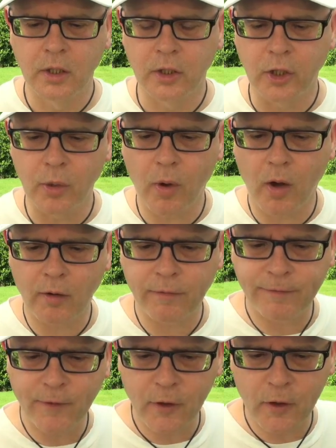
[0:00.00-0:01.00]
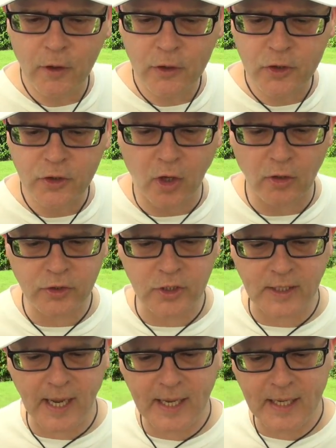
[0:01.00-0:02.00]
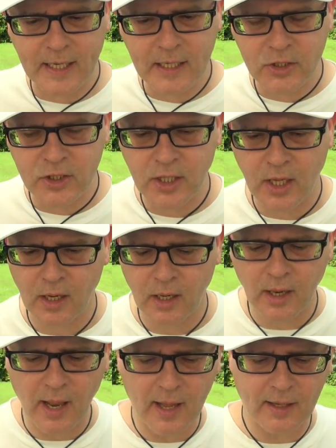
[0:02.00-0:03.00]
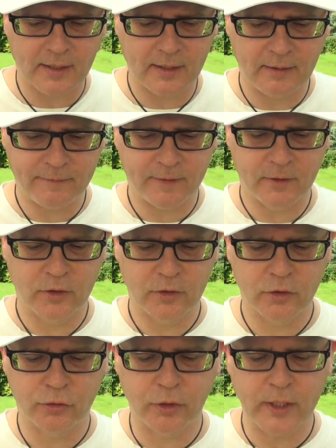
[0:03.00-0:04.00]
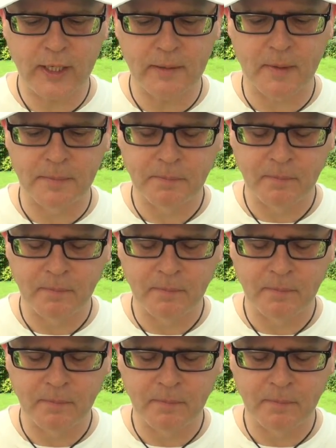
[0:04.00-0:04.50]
You are first on today's live stream.